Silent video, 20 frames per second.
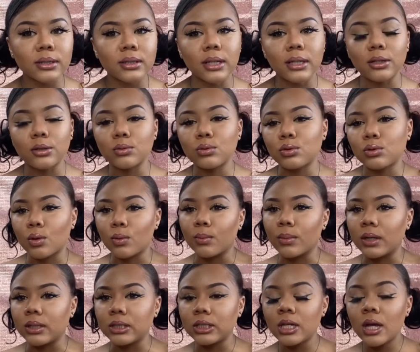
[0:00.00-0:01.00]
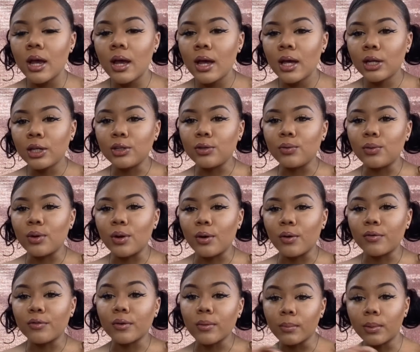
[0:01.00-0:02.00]
Thank you so much, you know,
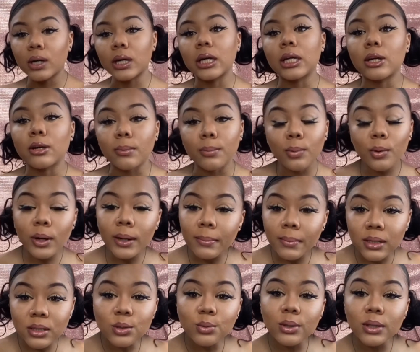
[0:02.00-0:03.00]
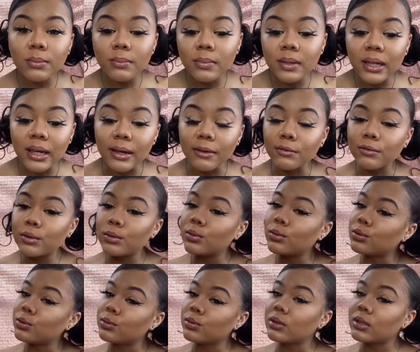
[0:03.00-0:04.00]
for booking your appointments with me if you
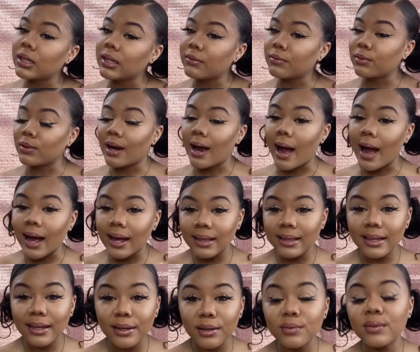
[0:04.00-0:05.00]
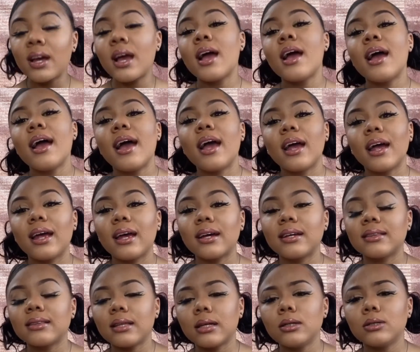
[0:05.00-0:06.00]
do live where I live. And
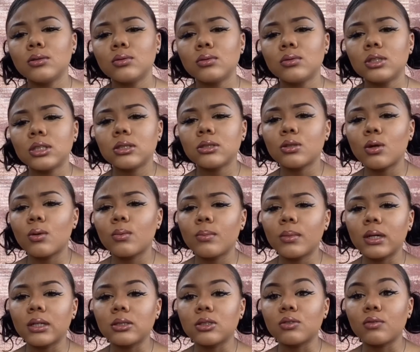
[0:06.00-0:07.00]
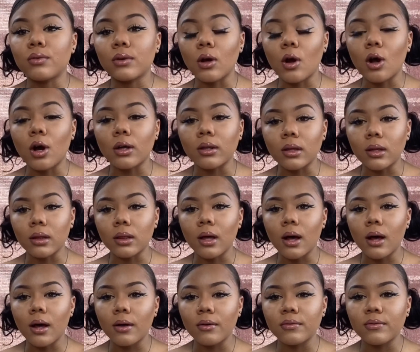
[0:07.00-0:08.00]
thank you just so much for all the
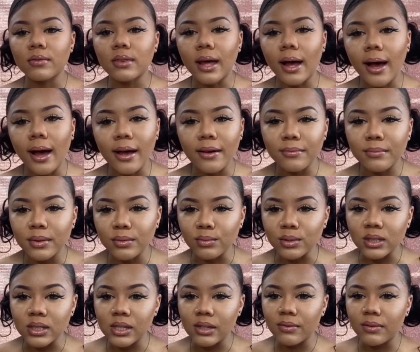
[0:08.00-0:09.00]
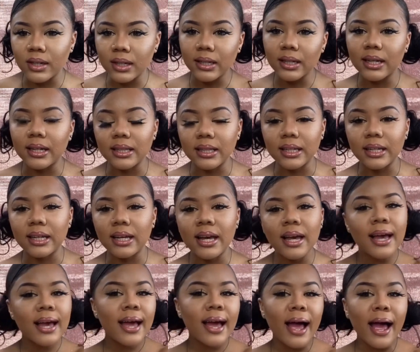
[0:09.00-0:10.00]
love that I've been receiving lately.
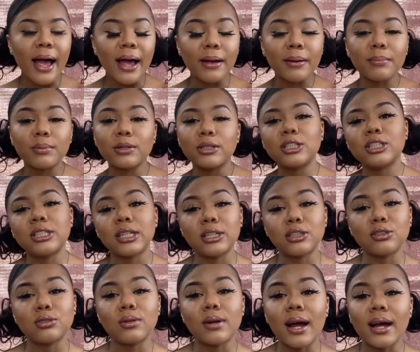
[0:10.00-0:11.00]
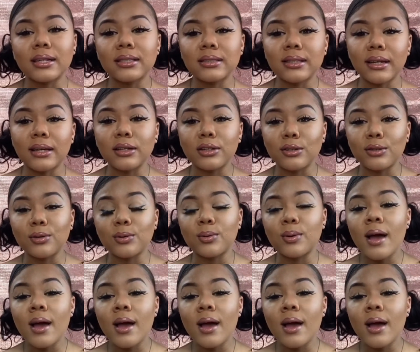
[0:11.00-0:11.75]
I appreciate you guys. Thank you.